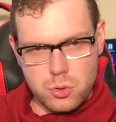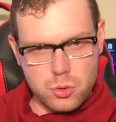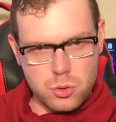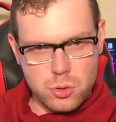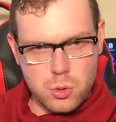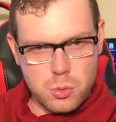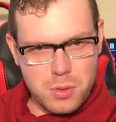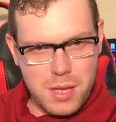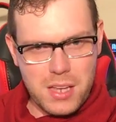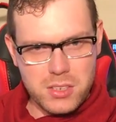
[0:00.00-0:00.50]

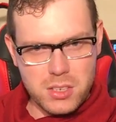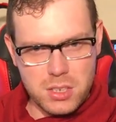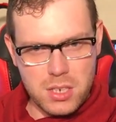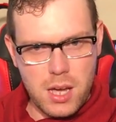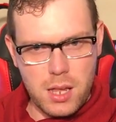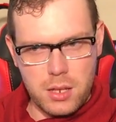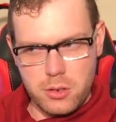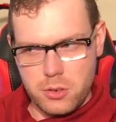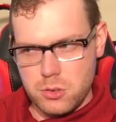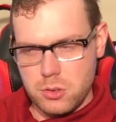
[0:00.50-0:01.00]
$2,000,
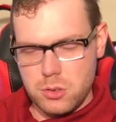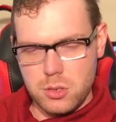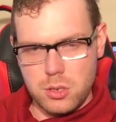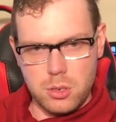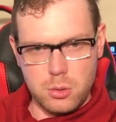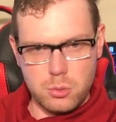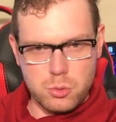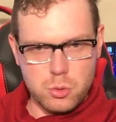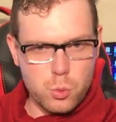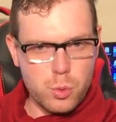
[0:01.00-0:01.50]

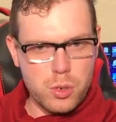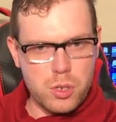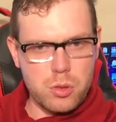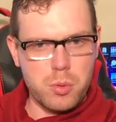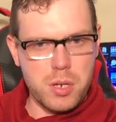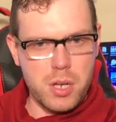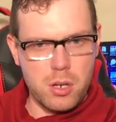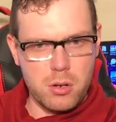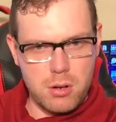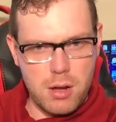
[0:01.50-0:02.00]

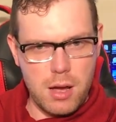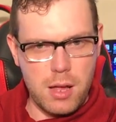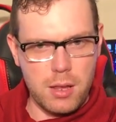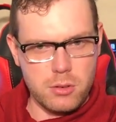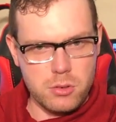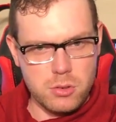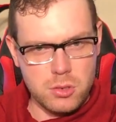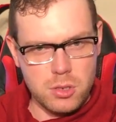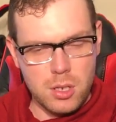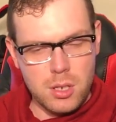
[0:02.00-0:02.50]

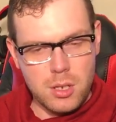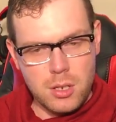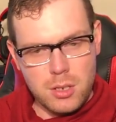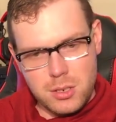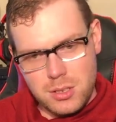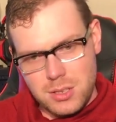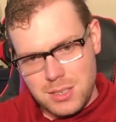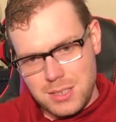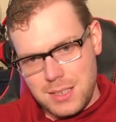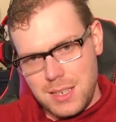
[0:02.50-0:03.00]
$2,300
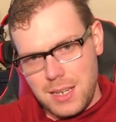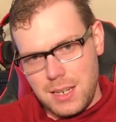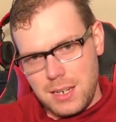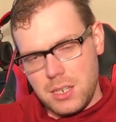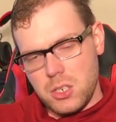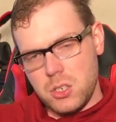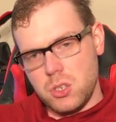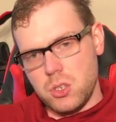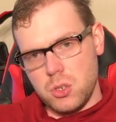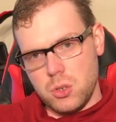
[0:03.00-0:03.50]
to get
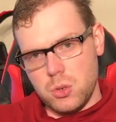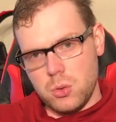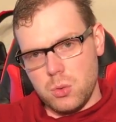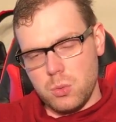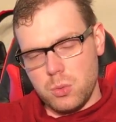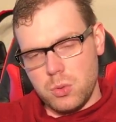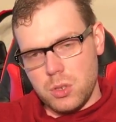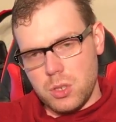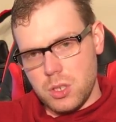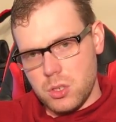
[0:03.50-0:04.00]

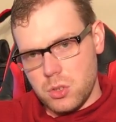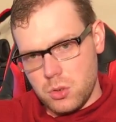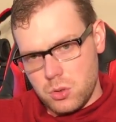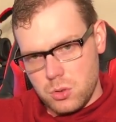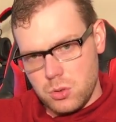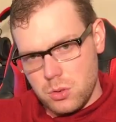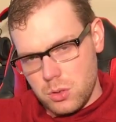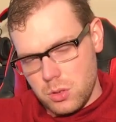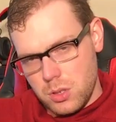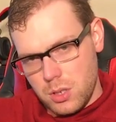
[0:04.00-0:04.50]
into the
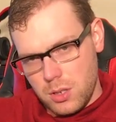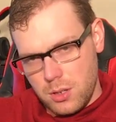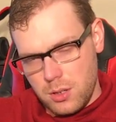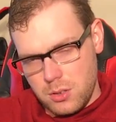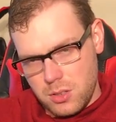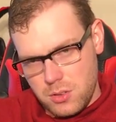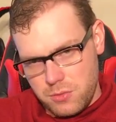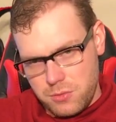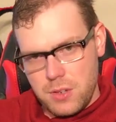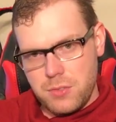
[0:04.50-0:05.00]

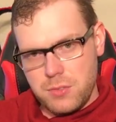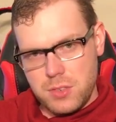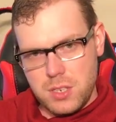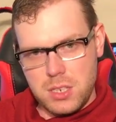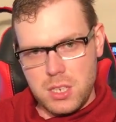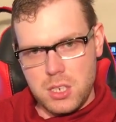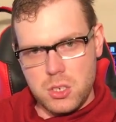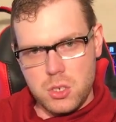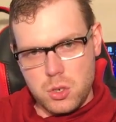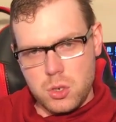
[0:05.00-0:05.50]

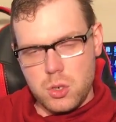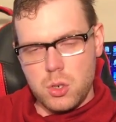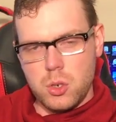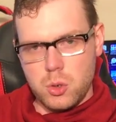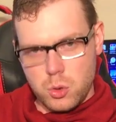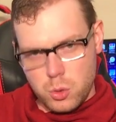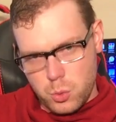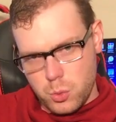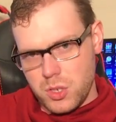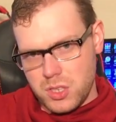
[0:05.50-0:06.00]
15-inch
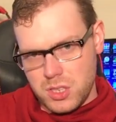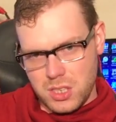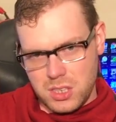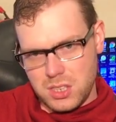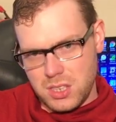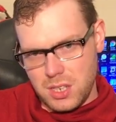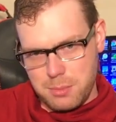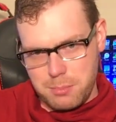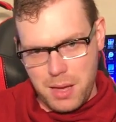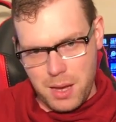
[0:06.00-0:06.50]

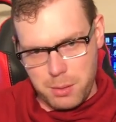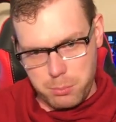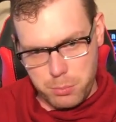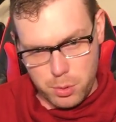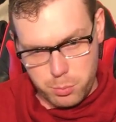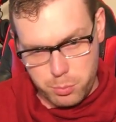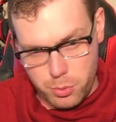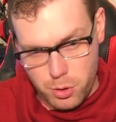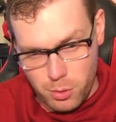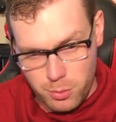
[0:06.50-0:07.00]
2016
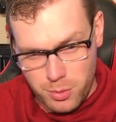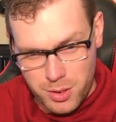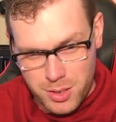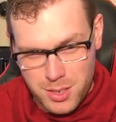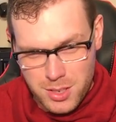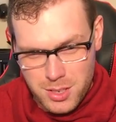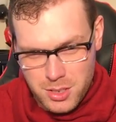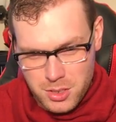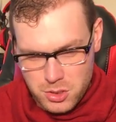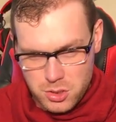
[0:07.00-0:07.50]
MacBook Pro.
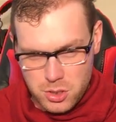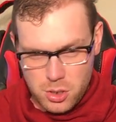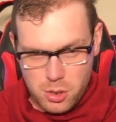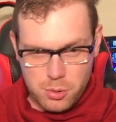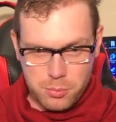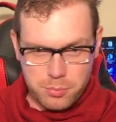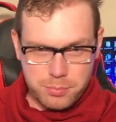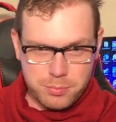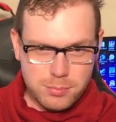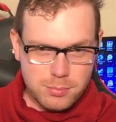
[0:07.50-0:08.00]

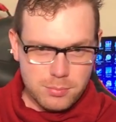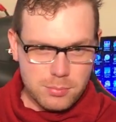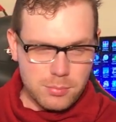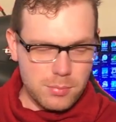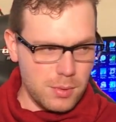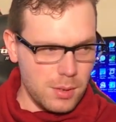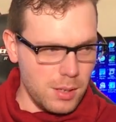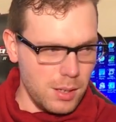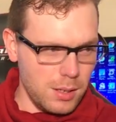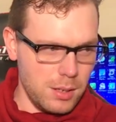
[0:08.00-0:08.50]
So,
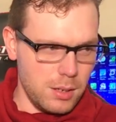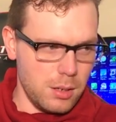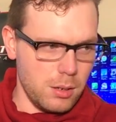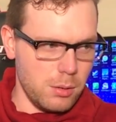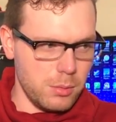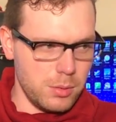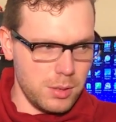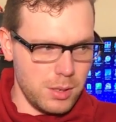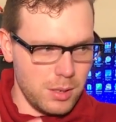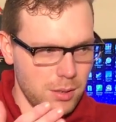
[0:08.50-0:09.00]

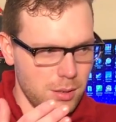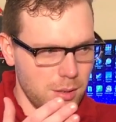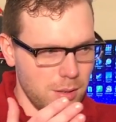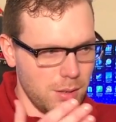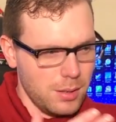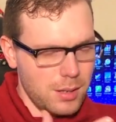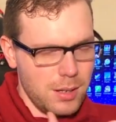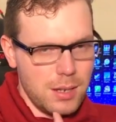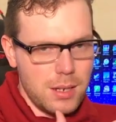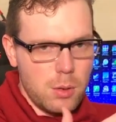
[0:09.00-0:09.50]

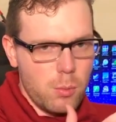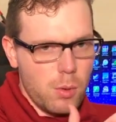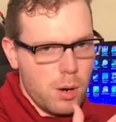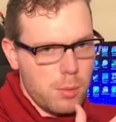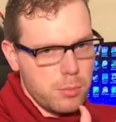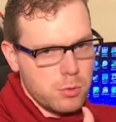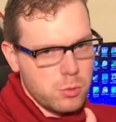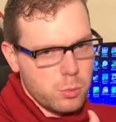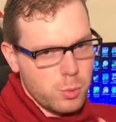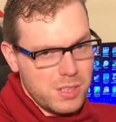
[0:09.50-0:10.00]
anywhere
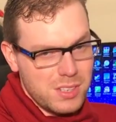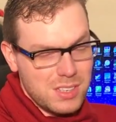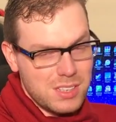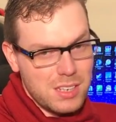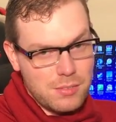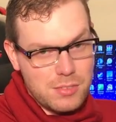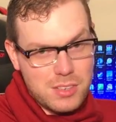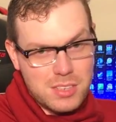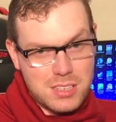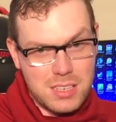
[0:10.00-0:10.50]
between
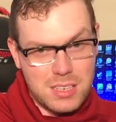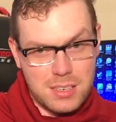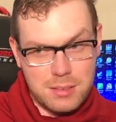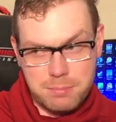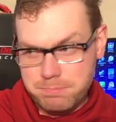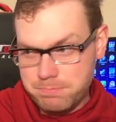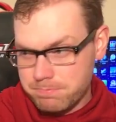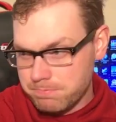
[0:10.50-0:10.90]
$1,700